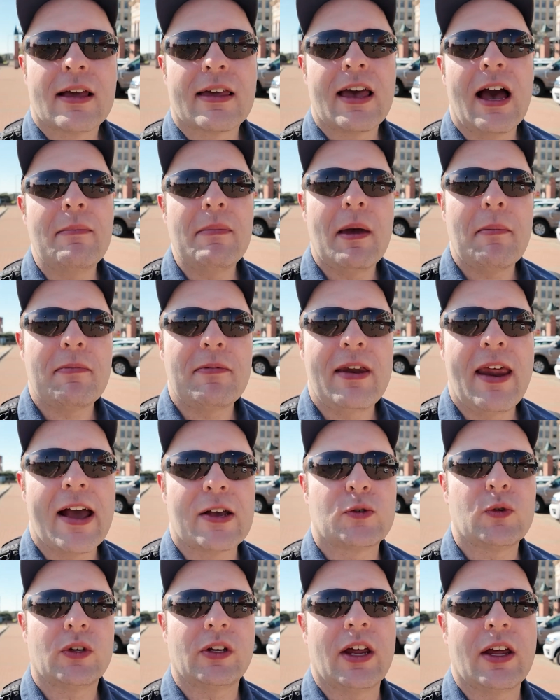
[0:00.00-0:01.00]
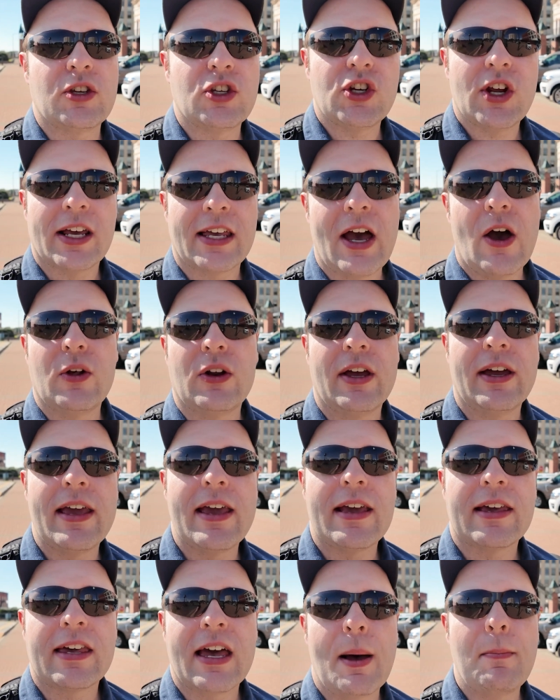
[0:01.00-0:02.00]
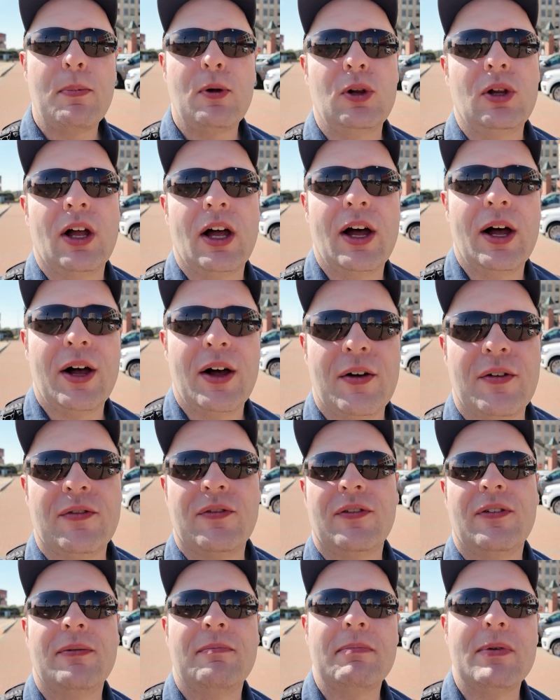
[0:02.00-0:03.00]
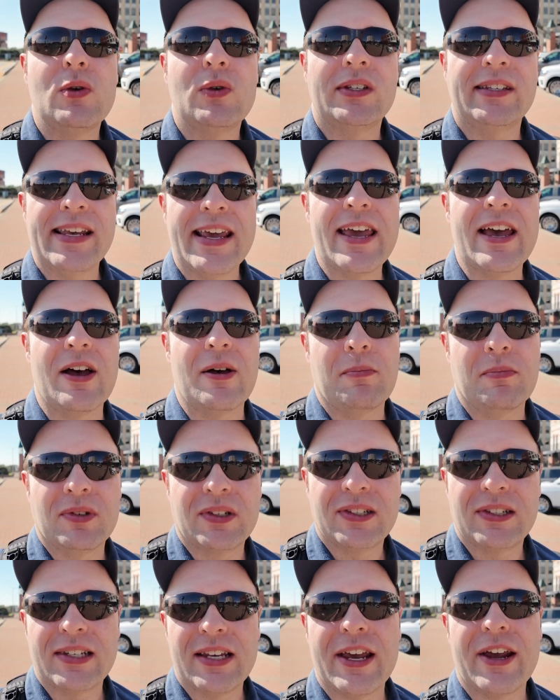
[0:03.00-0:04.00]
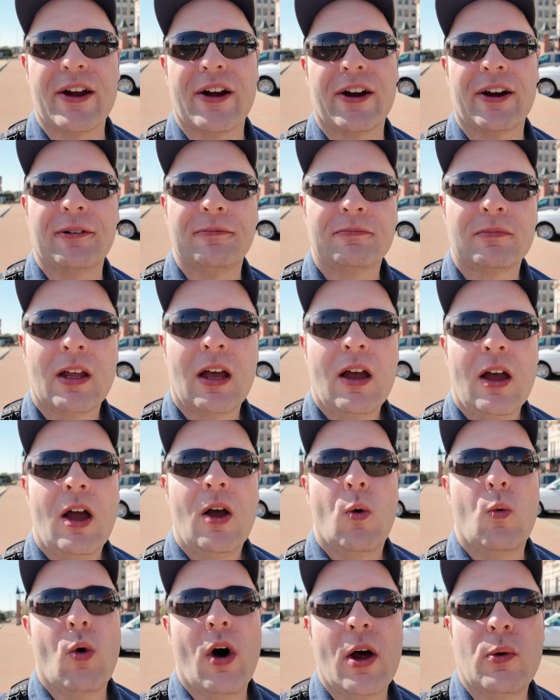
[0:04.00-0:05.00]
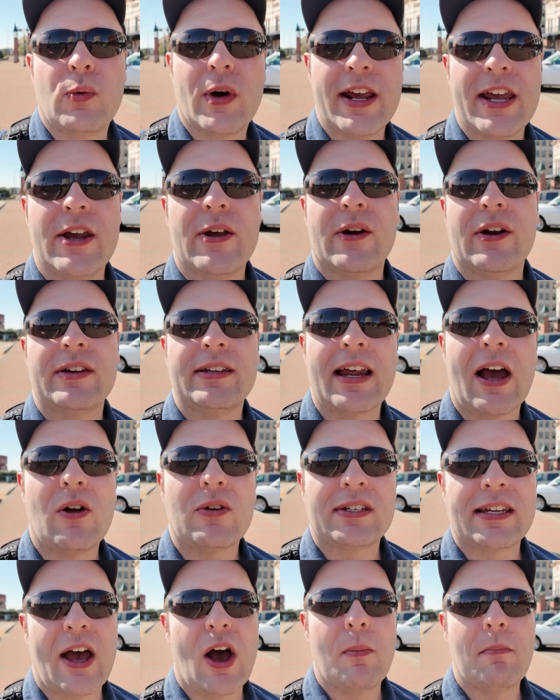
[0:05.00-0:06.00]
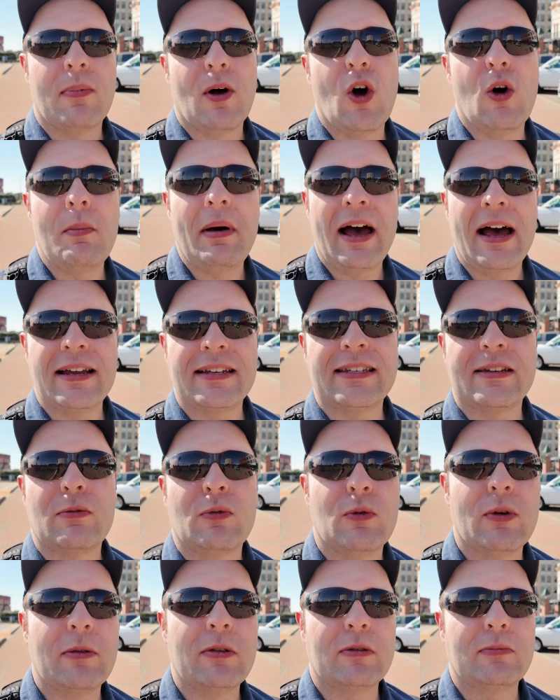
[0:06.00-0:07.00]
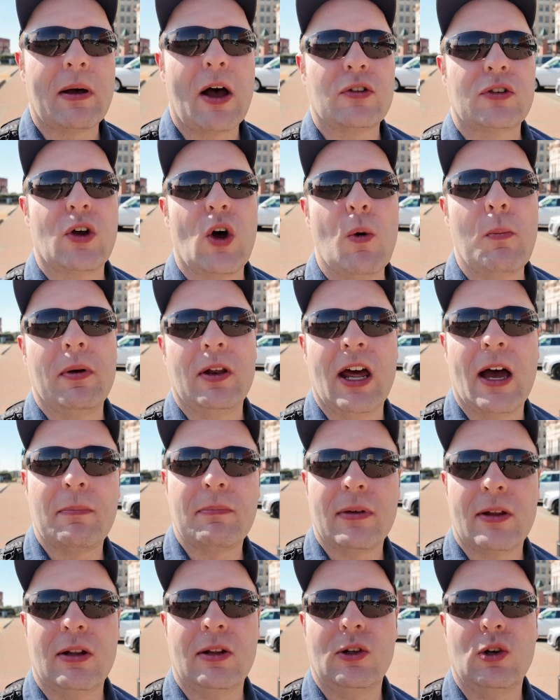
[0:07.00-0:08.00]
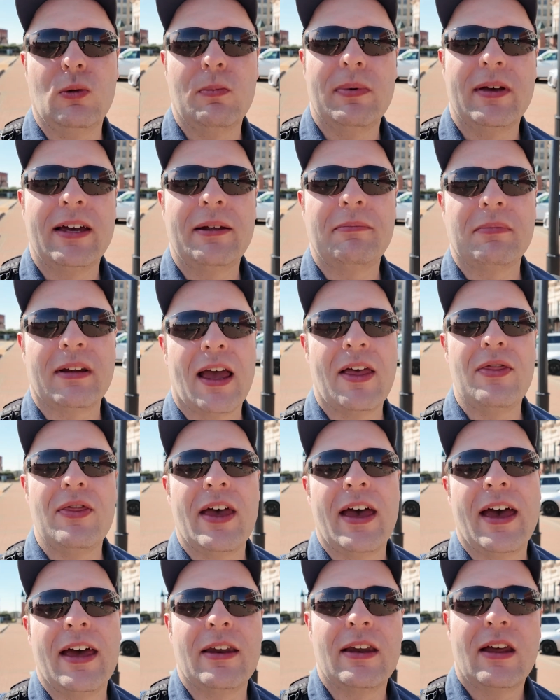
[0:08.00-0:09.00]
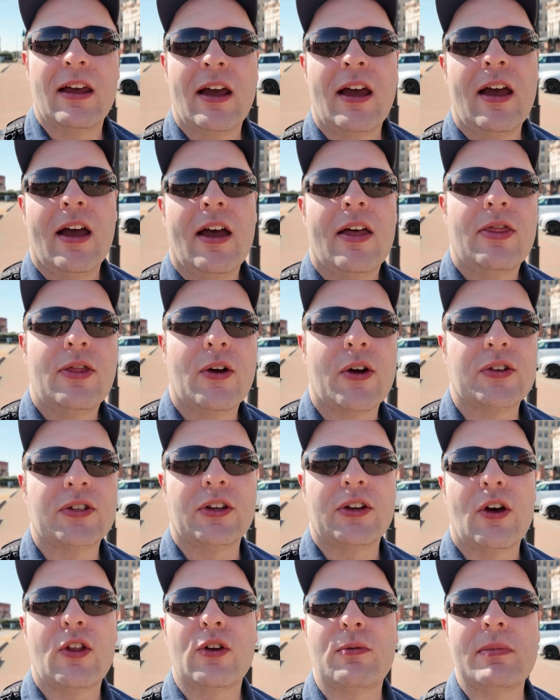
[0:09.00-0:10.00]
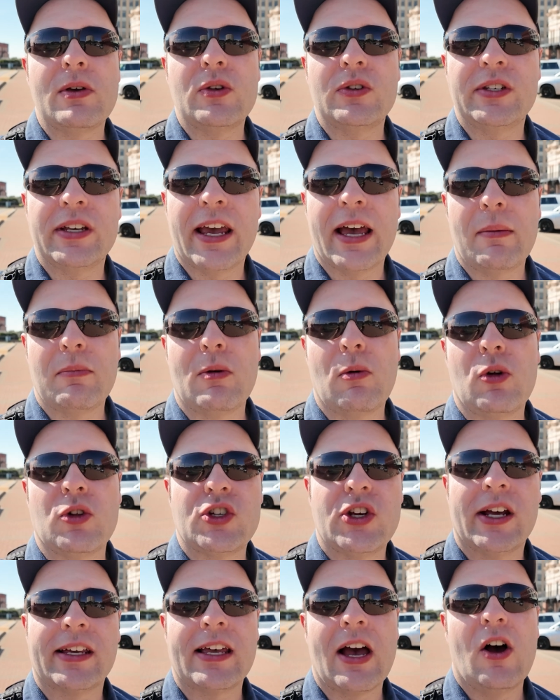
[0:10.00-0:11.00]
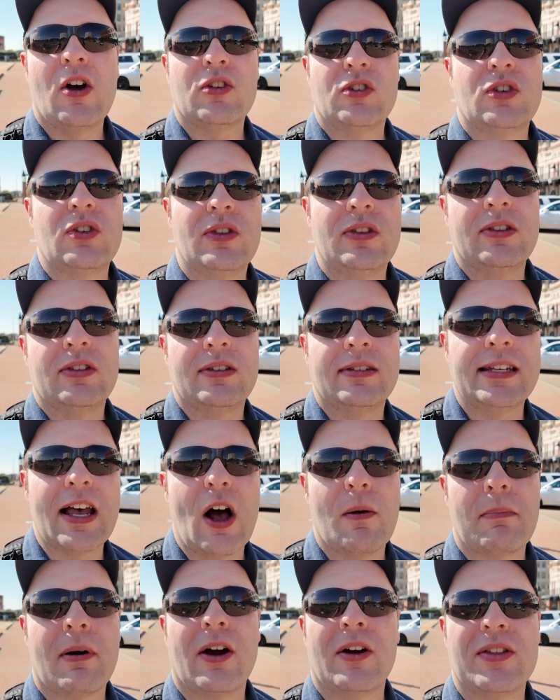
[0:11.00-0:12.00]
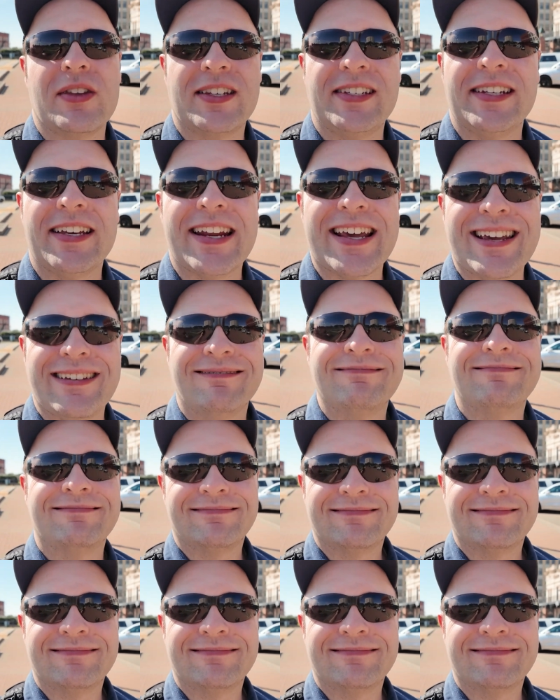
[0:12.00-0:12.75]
coming up next, we're gonna check out a couple of museums here. One right here in downtown Beaumont is about to open up in a little bit, and then there's another museum that we'll check out south part of the city.